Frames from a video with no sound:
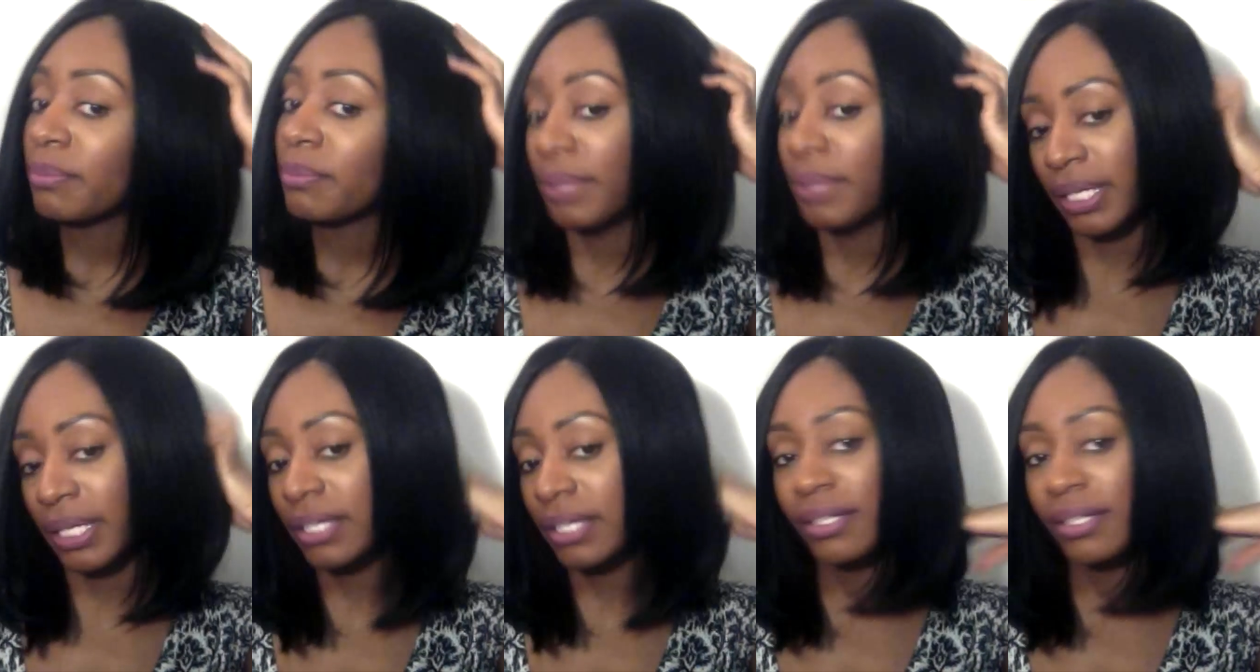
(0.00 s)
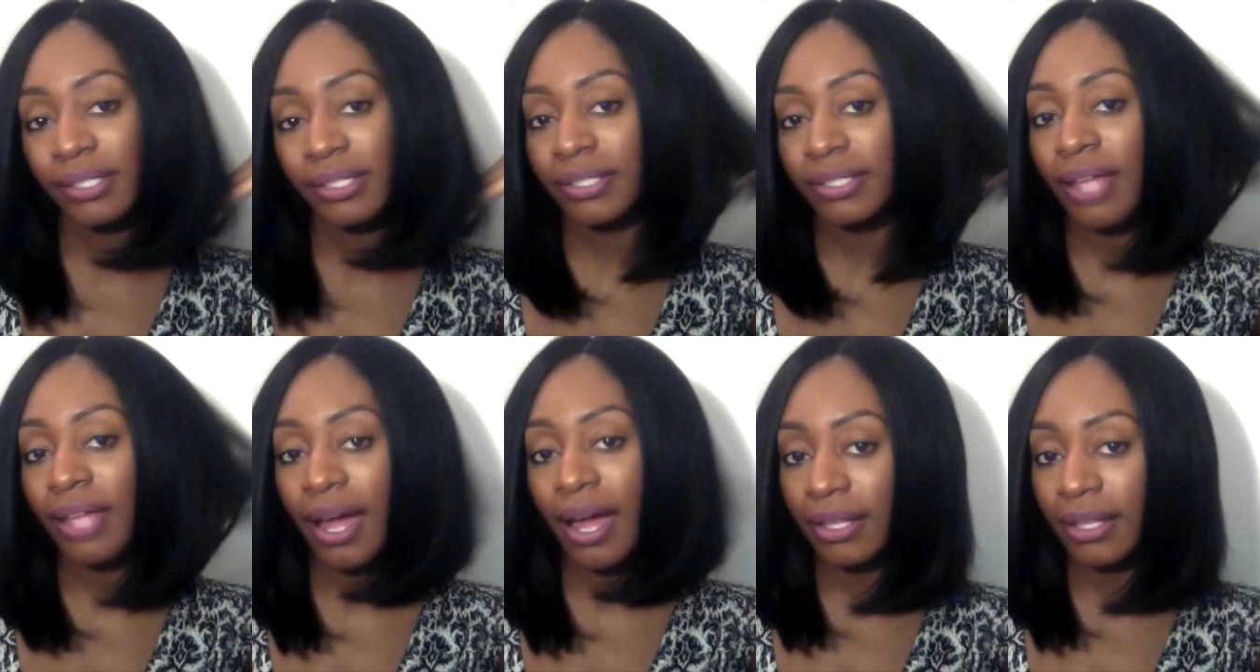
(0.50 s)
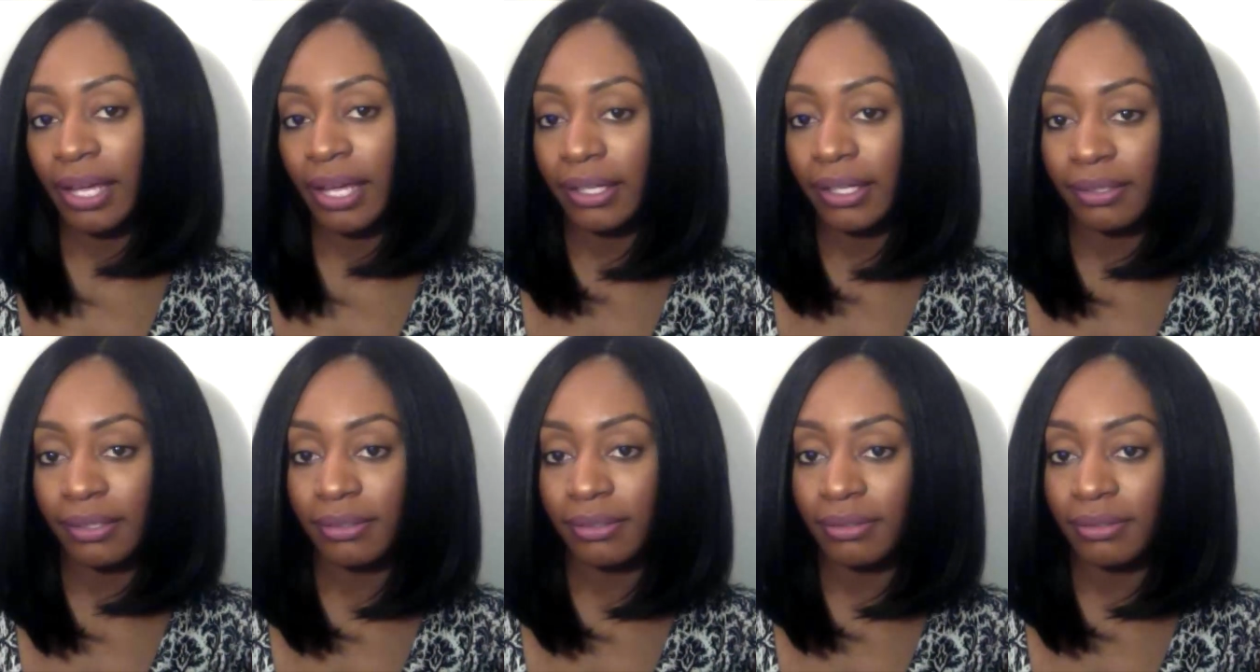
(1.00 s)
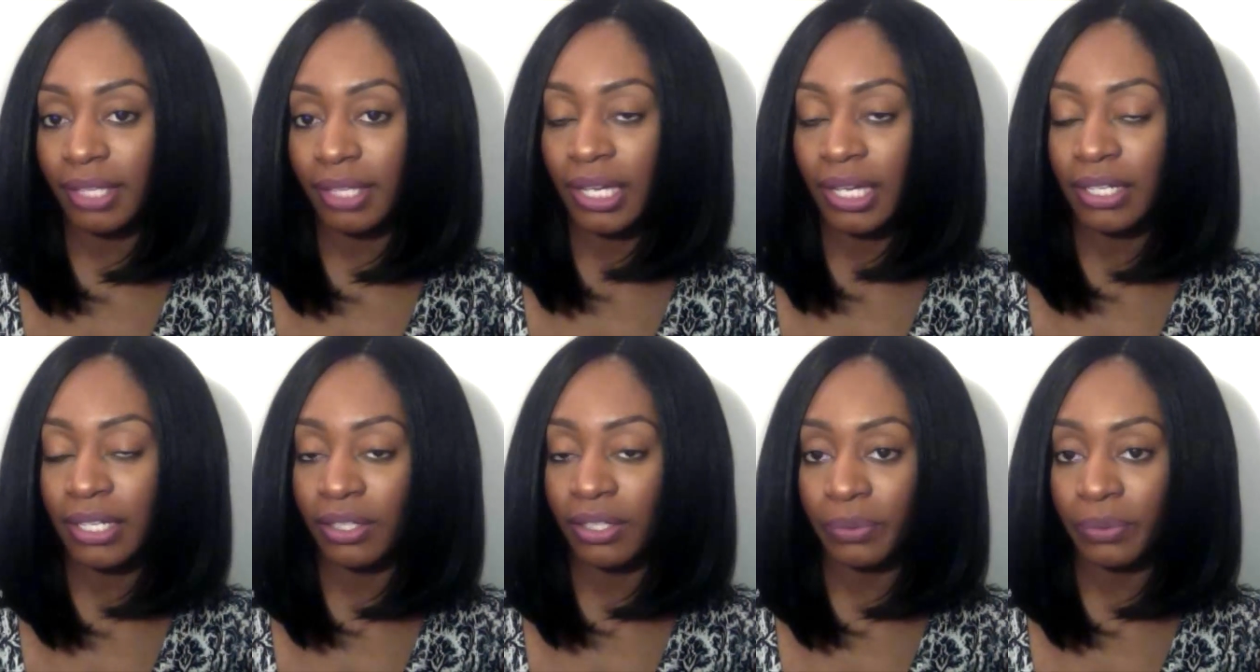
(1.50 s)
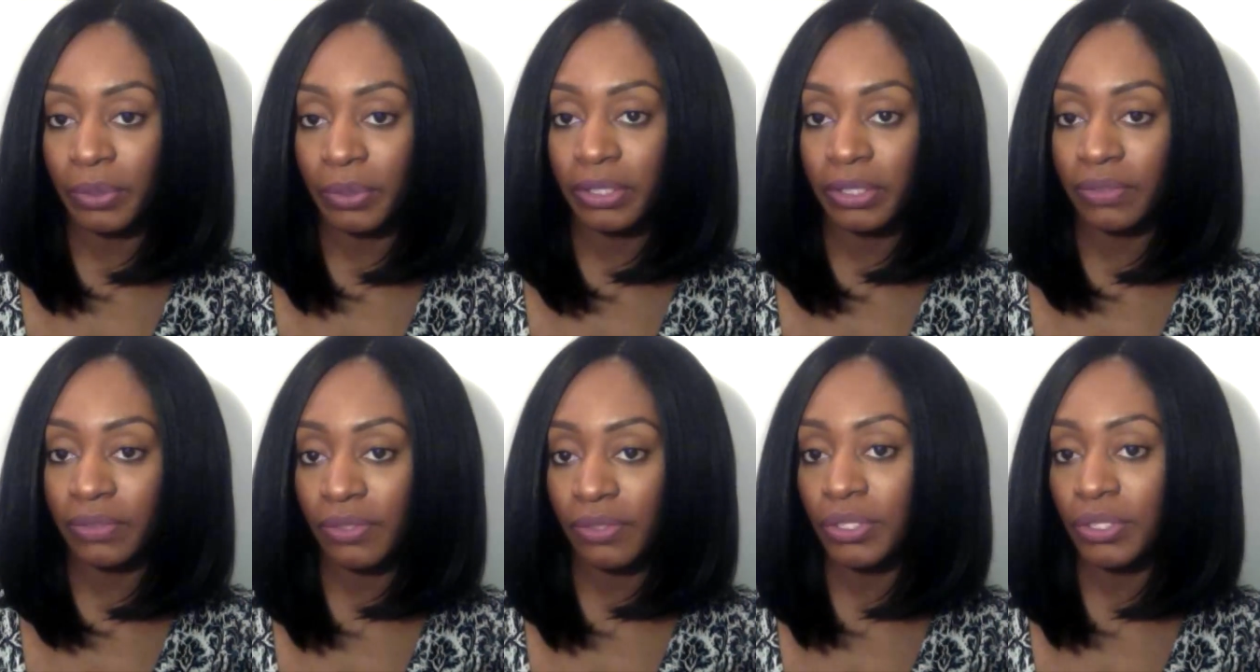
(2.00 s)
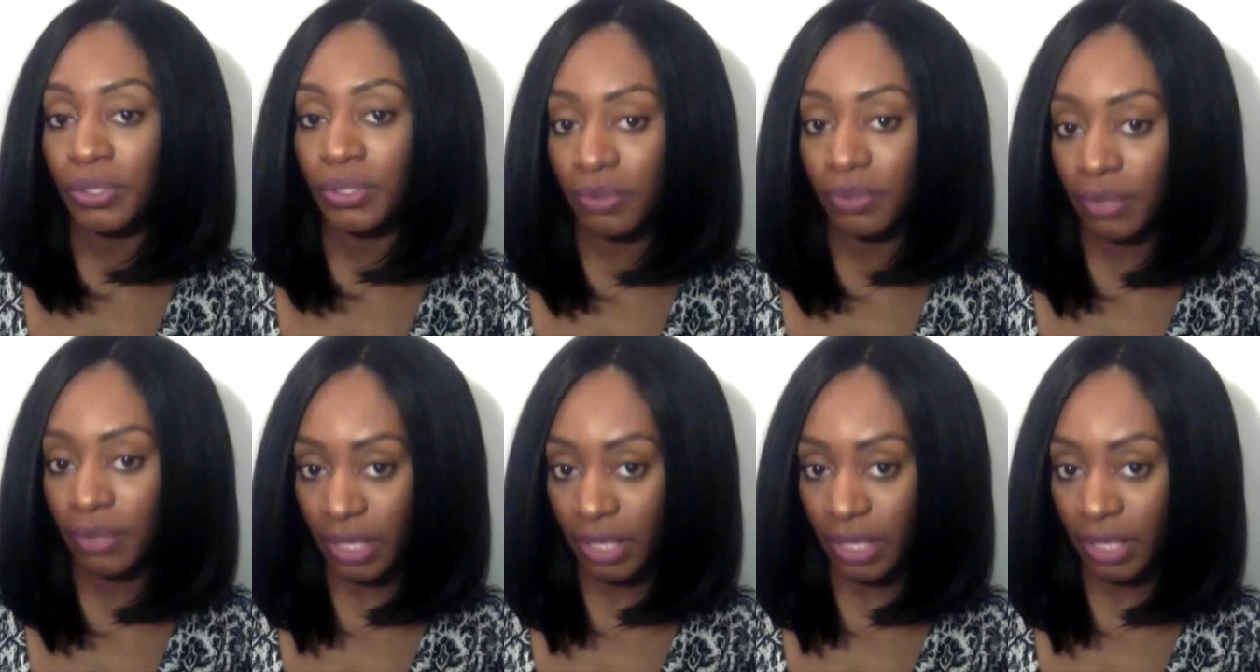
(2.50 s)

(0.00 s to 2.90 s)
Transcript: But it's not like the end of the world if you do,